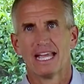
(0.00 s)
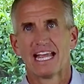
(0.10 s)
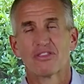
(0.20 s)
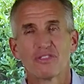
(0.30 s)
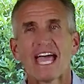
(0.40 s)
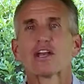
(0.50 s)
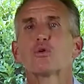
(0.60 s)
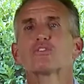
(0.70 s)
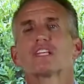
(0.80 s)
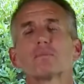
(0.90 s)
And that
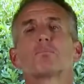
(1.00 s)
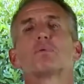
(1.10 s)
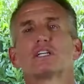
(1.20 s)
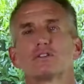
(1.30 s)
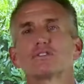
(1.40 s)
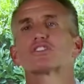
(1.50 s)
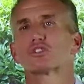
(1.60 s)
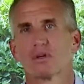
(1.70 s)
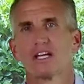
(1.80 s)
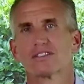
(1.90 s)
only builds
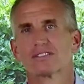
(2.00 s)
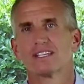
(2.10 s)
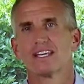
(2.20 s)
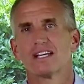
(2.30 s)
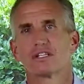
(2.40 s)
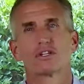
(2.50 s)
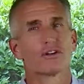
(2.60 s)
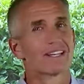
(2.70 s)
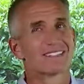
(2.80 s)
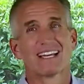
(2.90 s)
trust.
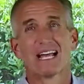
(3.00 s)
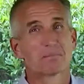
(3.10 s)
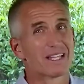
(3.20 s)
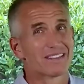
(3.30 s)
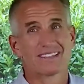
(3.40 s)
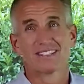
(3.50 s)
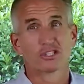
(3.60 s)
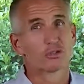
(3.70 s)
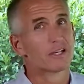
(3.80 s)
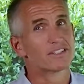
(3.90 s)
During a time like this,
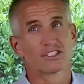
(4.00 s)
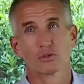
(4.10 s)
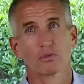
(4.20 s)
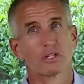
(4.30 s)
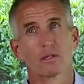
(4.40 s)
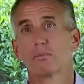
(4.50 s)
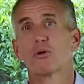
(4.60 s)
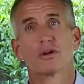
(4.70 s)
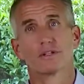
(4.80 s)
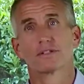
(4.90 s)
trust is really
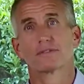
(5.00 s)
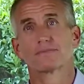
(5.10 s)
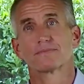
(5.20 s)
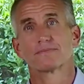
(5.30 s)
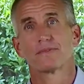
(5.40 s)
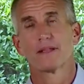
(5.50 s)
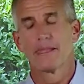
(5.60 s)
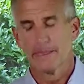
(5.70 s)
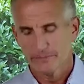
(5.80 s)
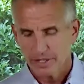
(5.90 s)
important.
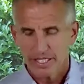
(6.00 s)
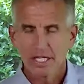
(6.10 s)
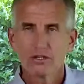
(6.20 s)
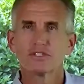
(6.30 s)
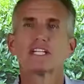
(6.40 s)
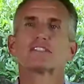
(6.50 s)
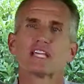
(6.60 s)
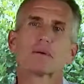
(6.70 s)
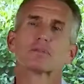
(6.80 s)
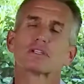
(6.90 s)
Here's an
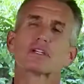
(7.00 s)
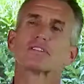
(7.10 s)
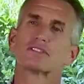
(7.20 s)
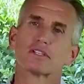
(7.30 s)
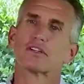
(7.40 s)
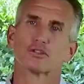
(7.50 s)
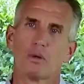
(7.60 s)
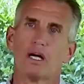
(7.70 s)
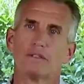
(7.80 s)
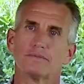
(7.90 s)
example to consider as
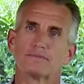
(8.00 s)
well.